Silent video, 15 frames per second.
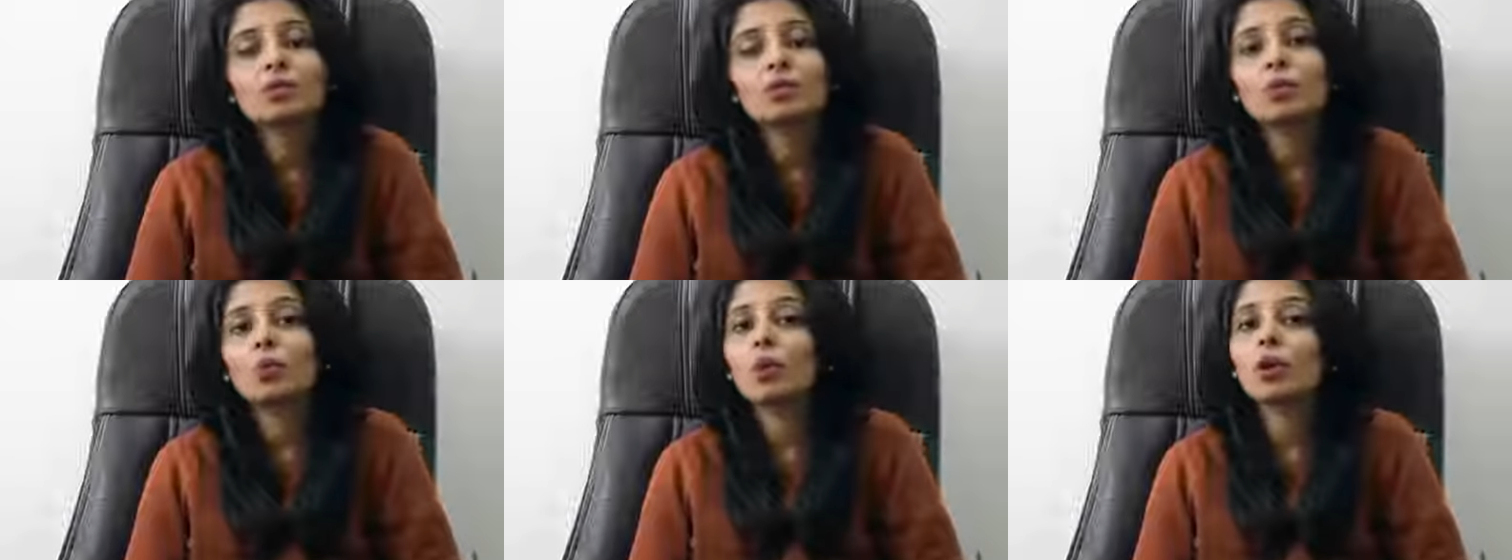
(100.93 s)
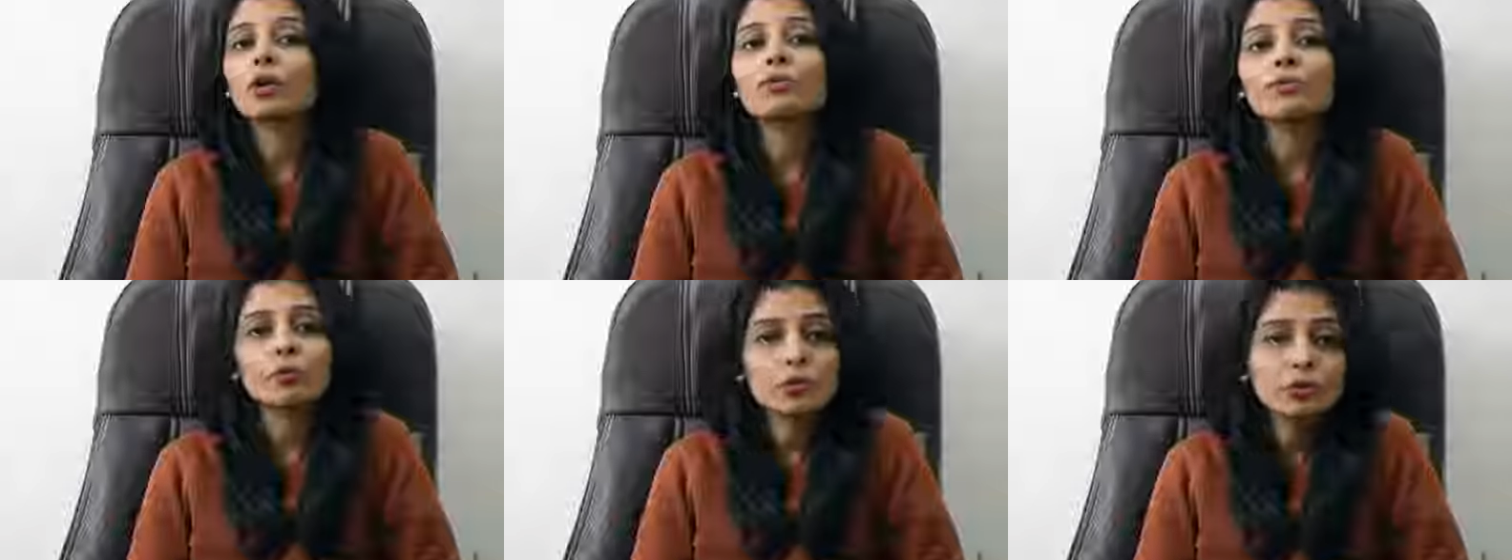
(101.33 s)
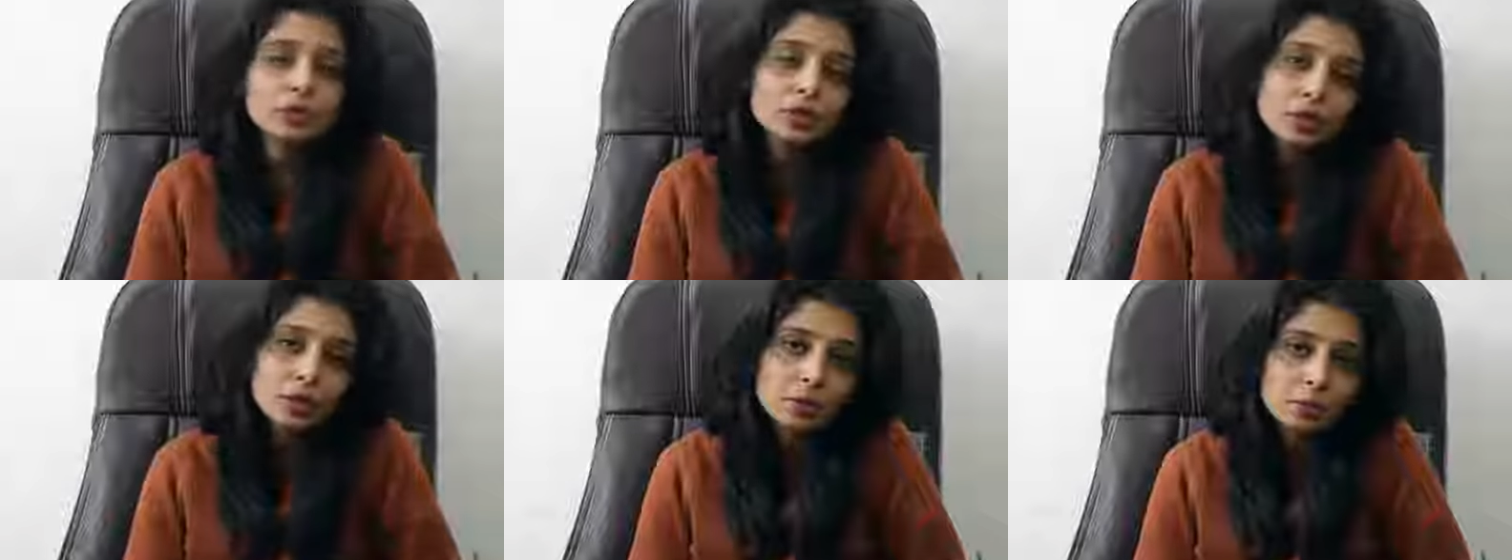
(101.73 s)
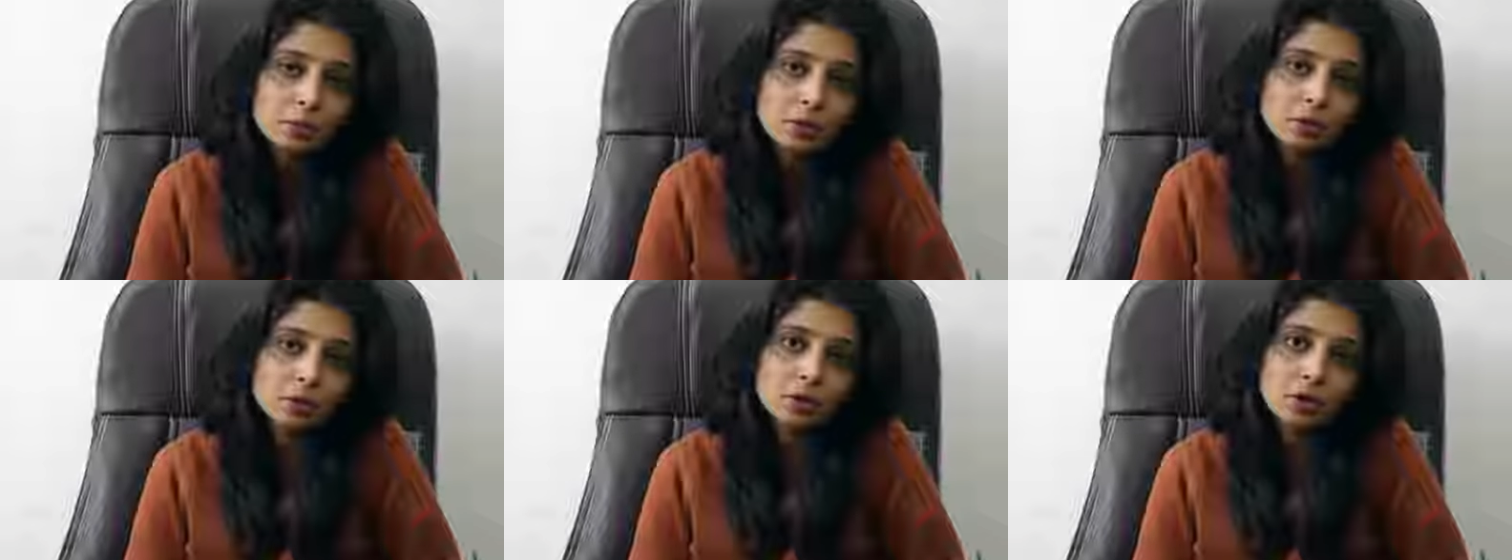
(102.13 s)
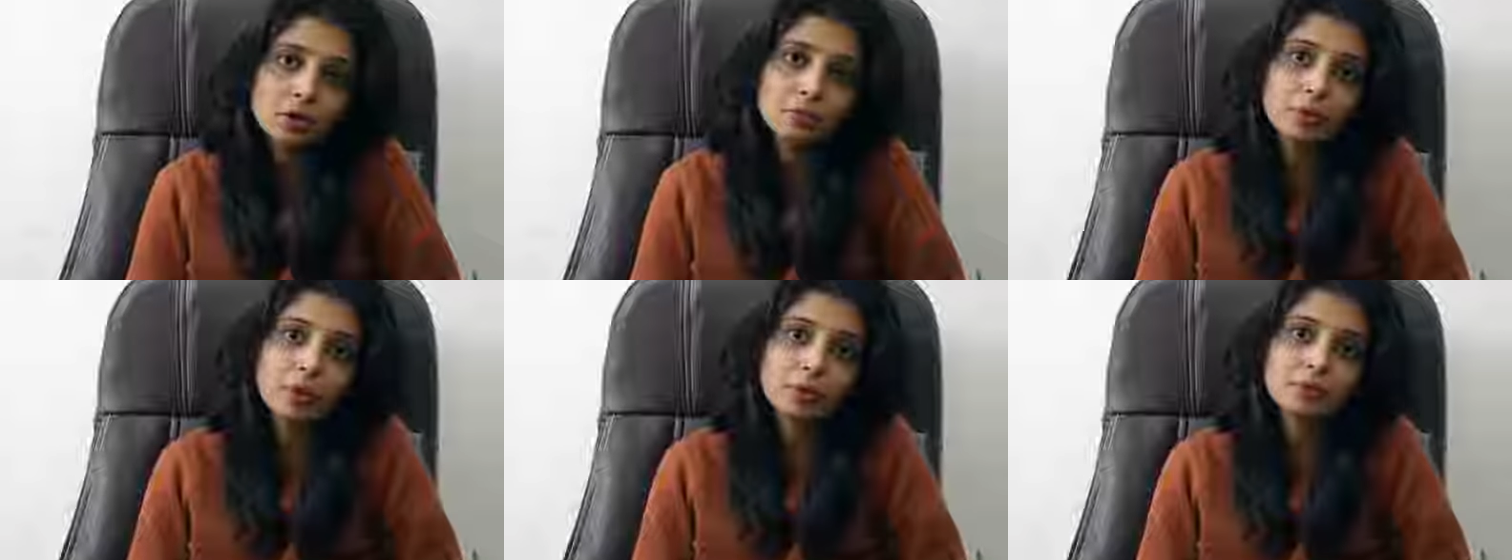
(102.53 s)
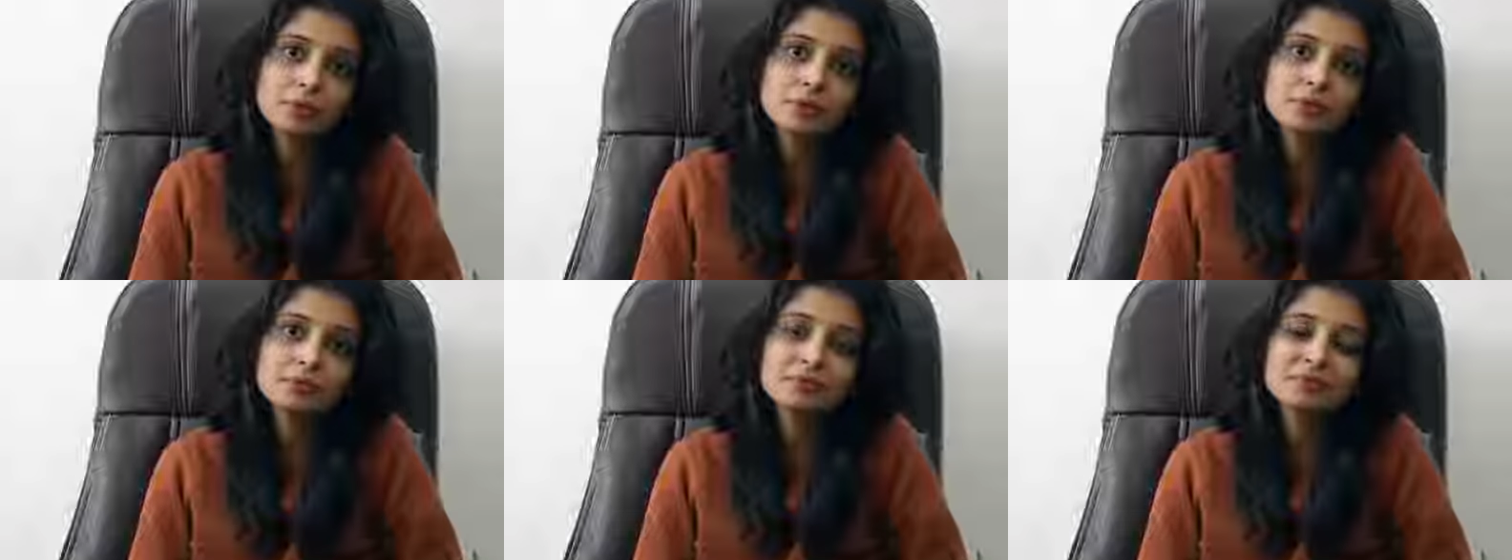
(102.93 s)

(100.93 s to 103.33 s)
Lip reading: to what physiotherapy is all about.